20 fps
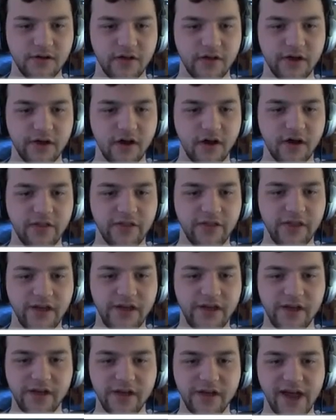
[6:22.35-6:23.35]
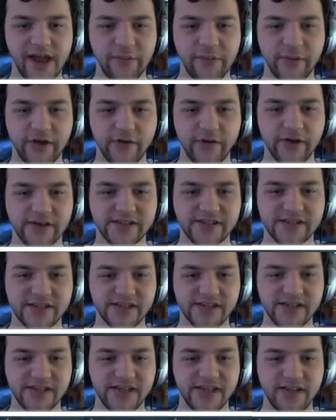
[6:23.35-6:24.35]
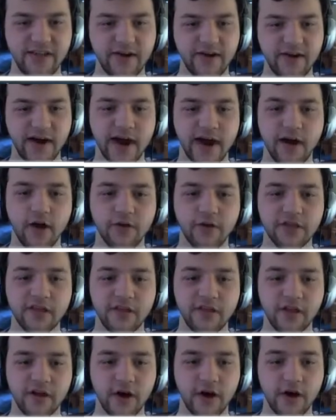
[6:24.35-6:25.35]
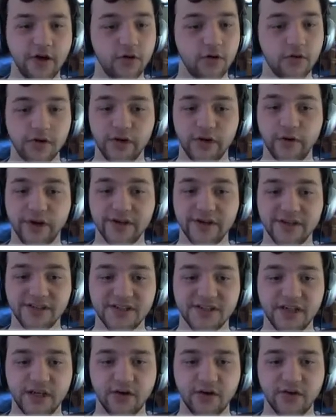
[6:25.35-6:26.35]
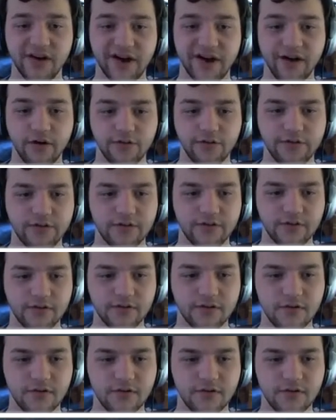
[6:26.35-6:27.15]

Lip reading: Click on the enemy units to see their health. Click on your unit to see your health.